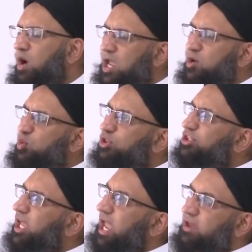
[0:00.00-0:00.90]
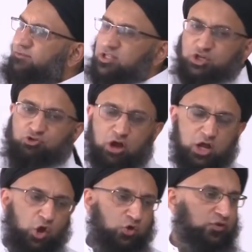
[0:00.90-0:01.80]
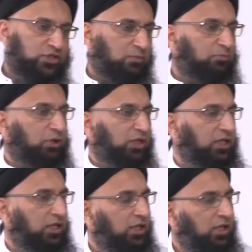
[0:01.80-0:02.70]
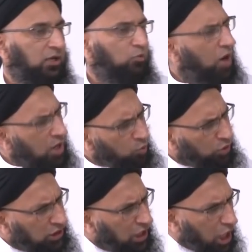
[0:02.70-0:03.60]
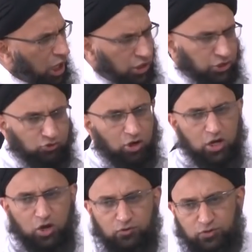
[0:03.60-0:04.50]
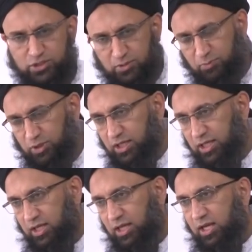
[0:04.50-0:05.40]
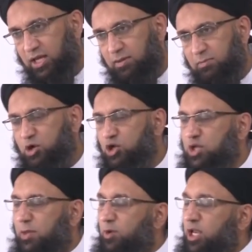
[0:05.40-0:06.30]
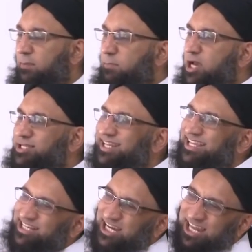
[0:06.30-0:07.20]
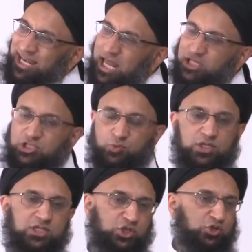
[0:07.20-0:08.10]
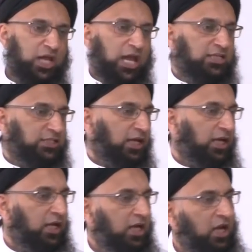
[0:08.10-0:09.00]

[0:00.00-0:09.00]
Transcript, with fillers: Why would the heavens cry over somebody? Why would the earth cry over somebody? Because uh, when a person has a connection with his creator,